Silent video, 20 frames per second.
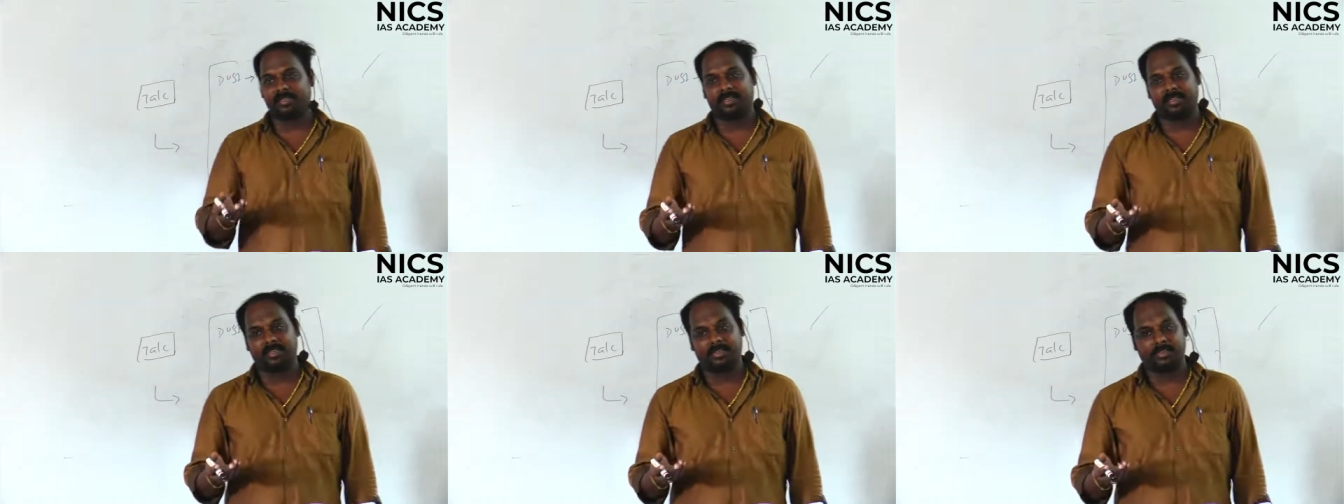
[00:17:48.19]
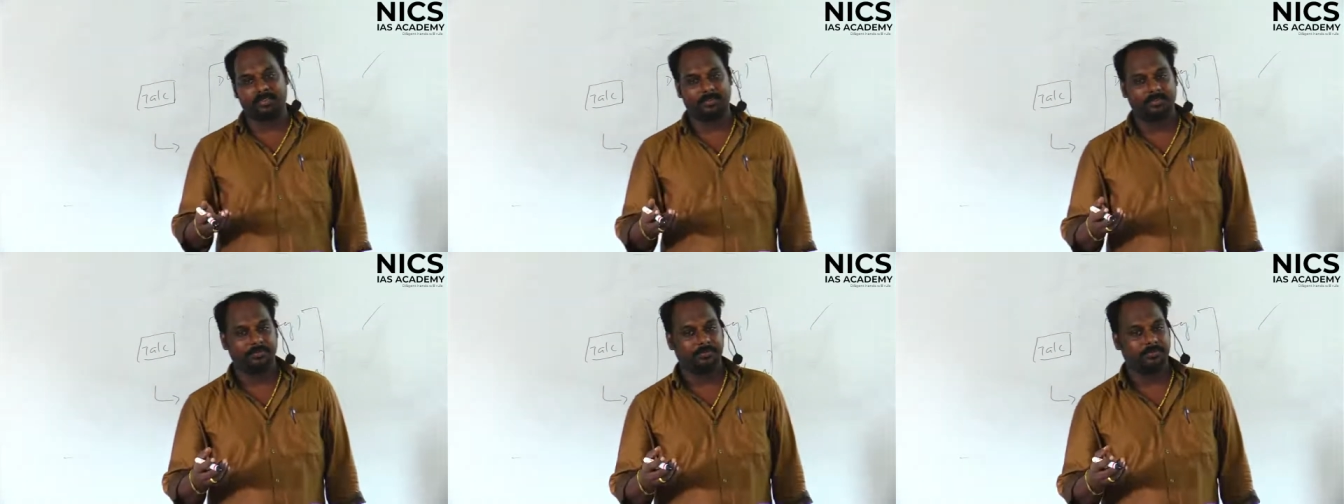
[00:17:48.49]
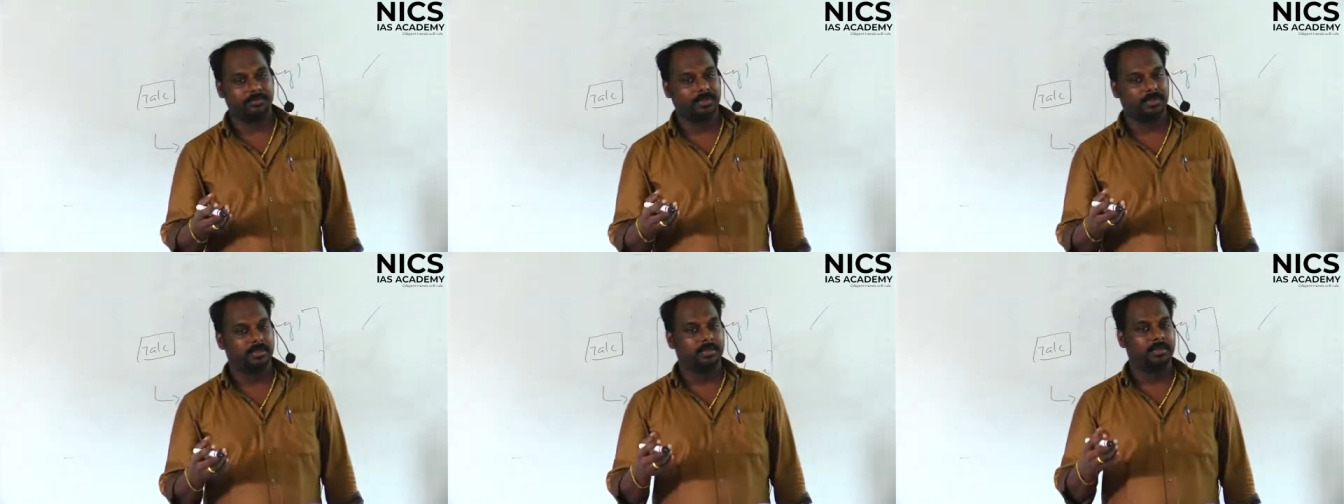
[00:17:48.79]
theriyadhu.
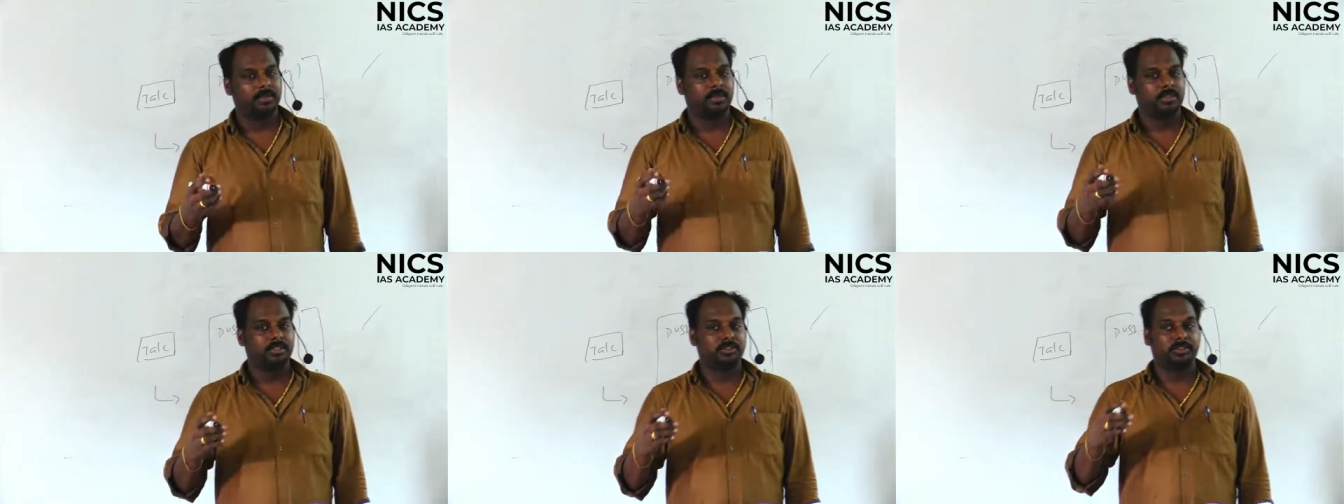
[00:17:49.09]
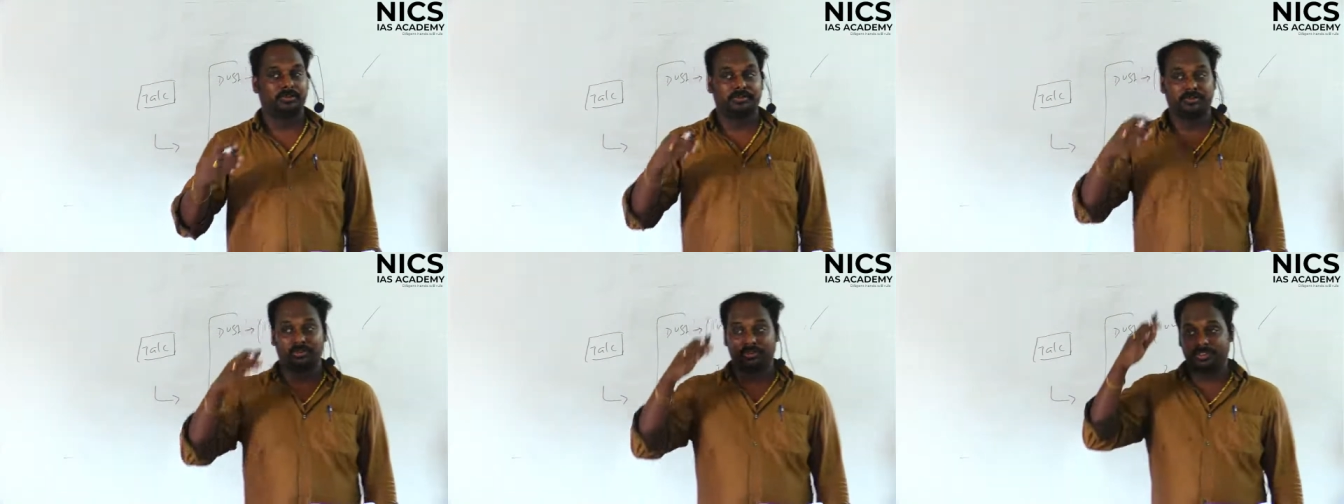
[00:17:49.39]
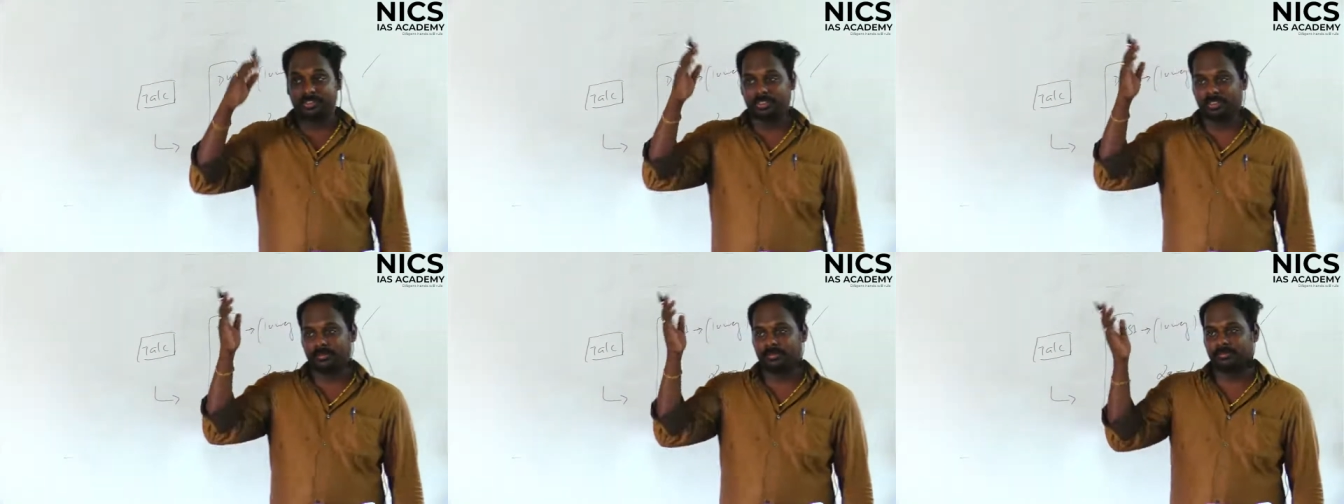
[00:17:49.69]
So
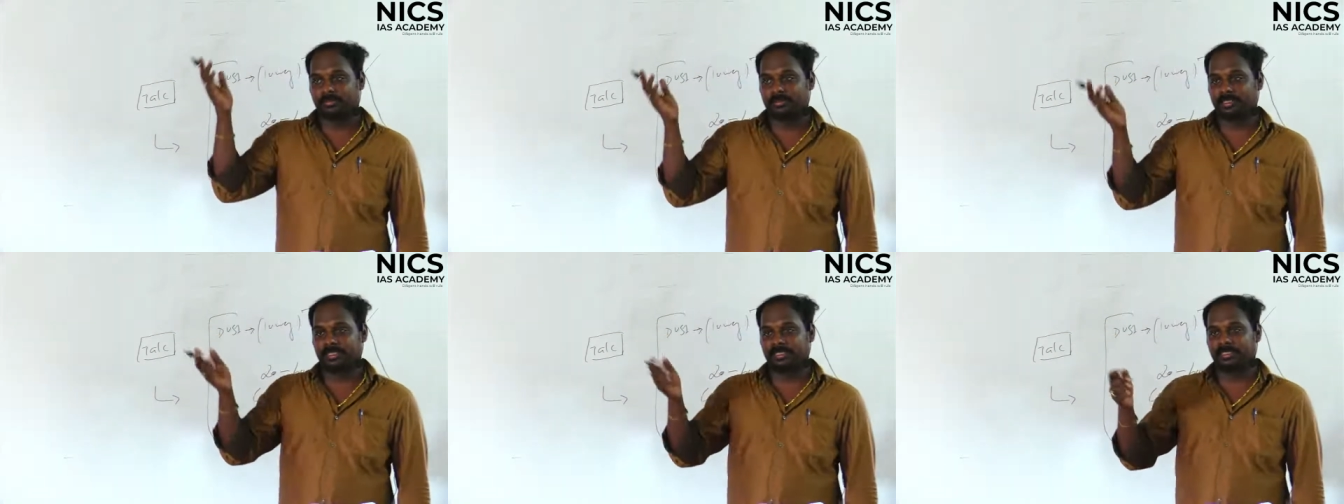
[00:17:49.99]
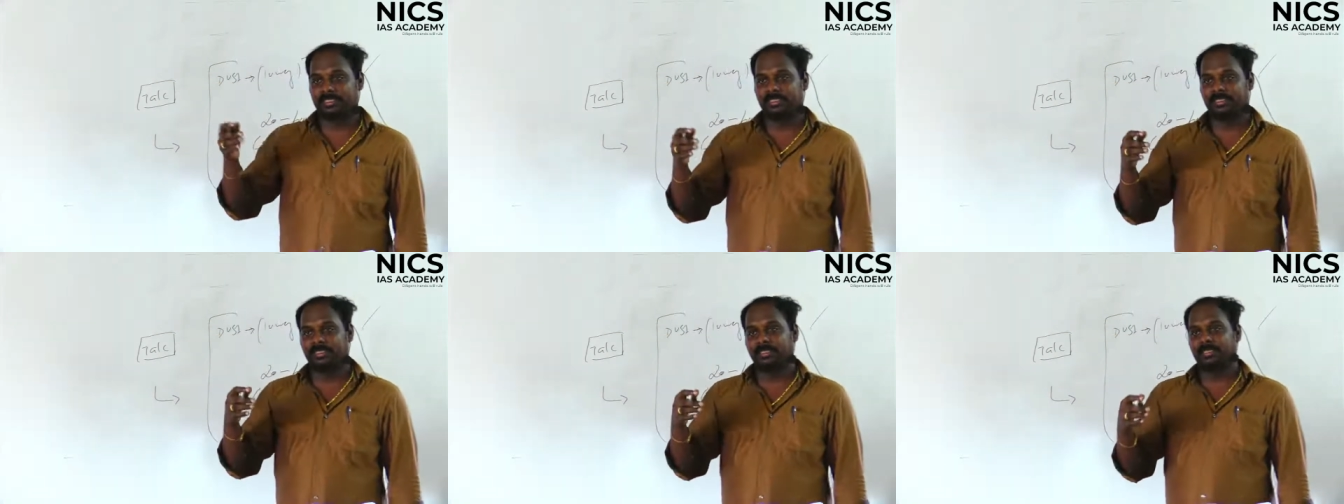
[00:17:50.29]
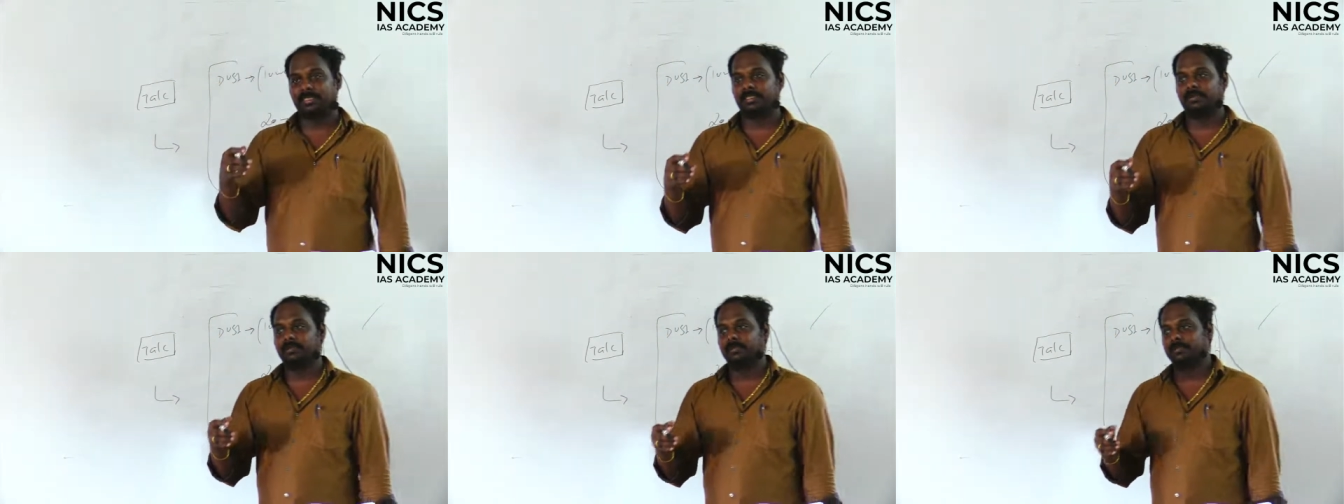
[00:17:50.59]
future sixty years